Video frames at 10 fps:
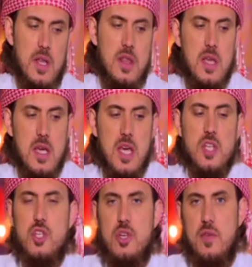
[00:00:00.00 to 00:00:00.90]
the
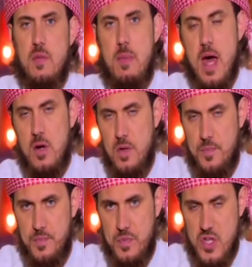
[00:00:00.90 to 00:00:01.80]
history of the battle,
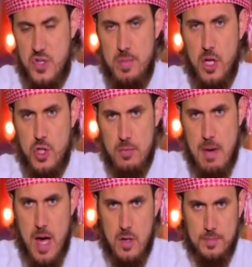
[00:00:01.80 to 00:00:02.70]
the spiritual
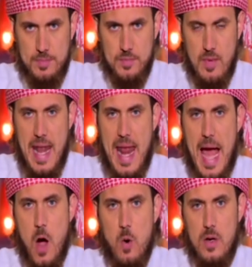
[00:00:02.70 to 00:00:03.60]
battle, and
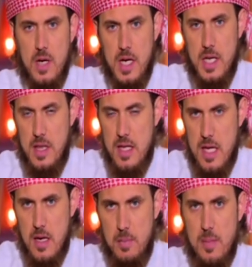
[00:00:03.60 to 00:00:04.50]
how
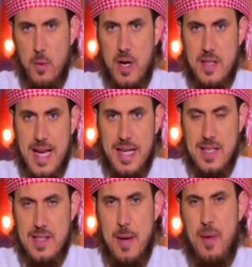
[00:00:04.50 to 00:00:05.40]
the people who are attacking
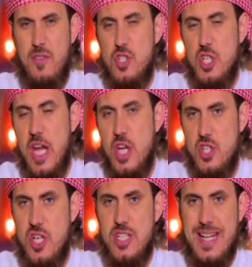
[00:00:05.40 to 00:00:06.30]
Islam have changed
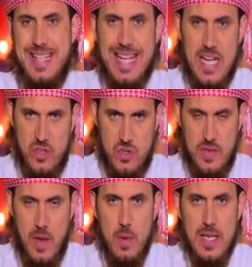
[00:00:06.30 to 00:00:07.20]
their techniques
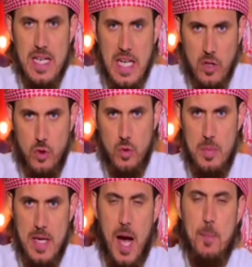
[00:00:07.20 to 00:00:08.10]
and that we need to
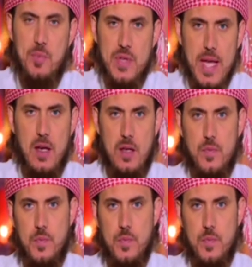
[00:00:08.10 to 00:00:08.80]
be updated.